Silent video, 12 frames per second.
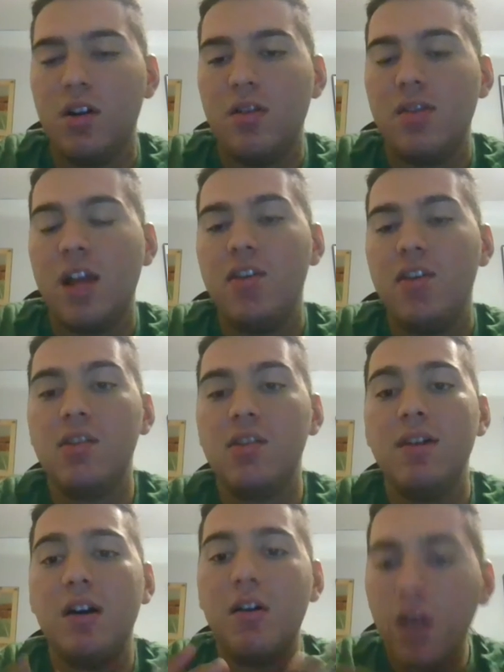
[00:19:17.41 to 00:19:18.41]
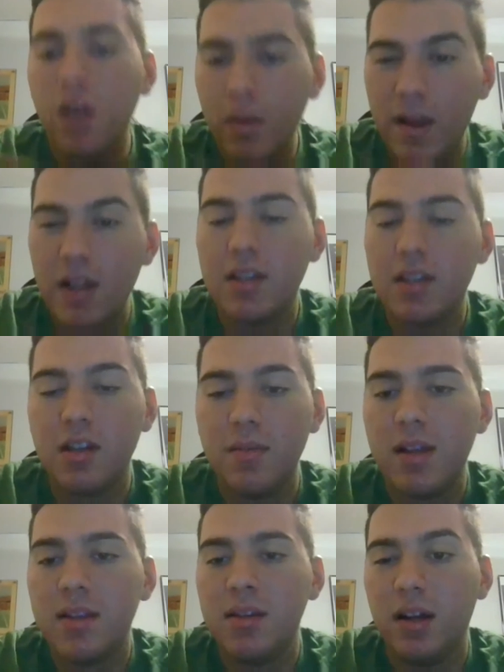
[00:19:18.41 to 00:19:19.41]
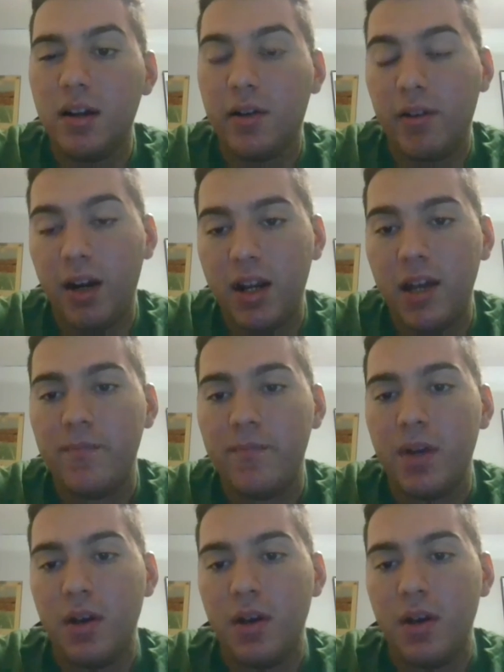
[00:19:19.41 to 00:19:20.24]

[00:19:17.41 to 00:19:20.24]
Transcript: Now, this is going to be a great game.